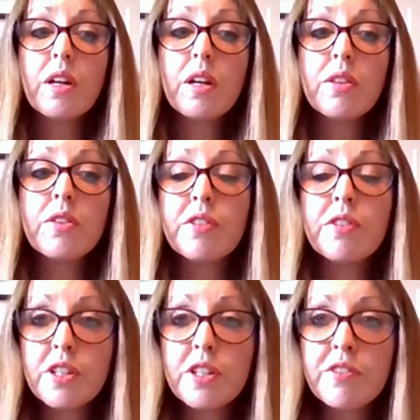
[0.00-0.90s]
There
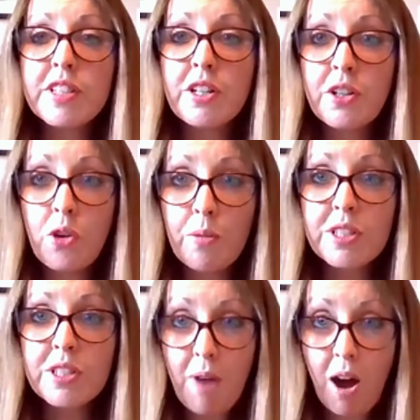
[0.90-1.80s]
is an enormous
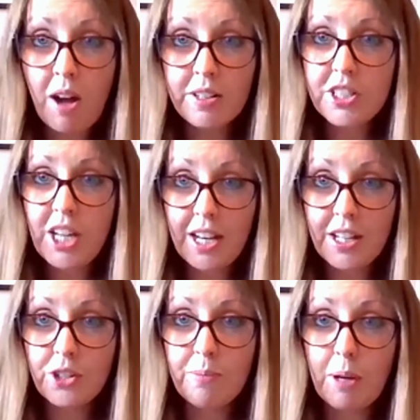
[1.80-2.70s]
demand
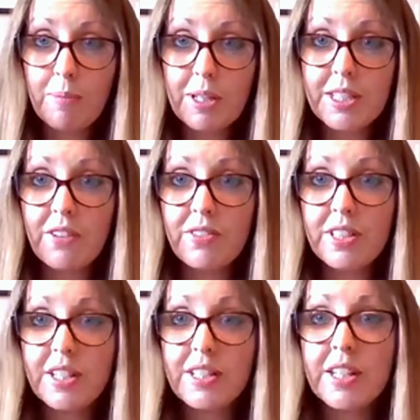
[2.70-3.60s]
challenge on public
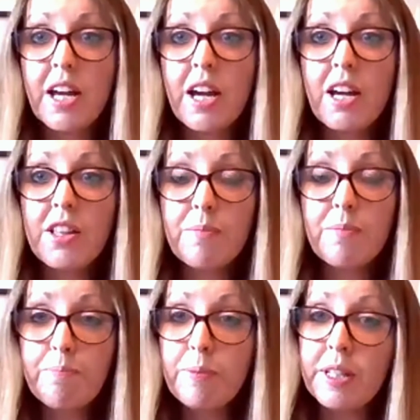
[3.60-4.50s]
services.
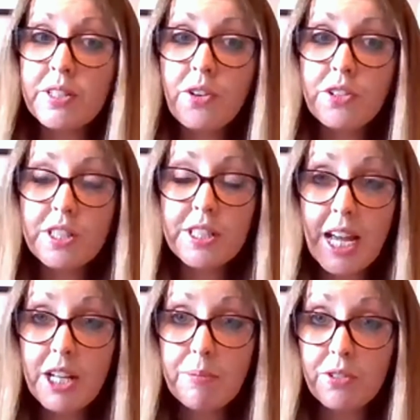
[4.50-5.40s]
it's not
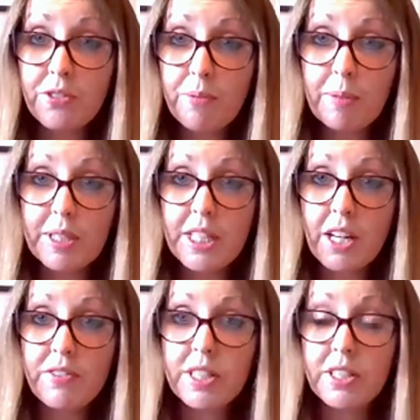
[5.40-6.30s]
sustainable for public
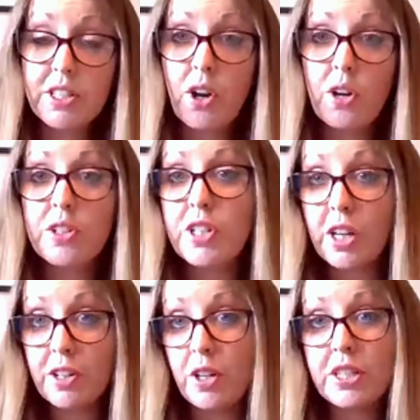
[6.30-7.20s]
services
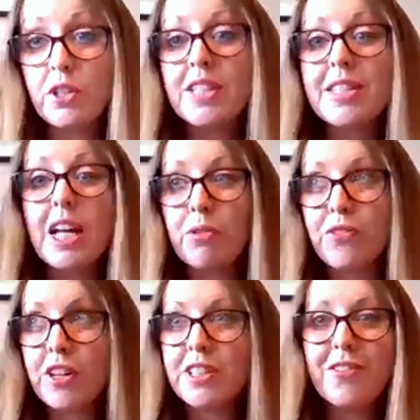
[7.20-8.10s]
it's not sustainable for us to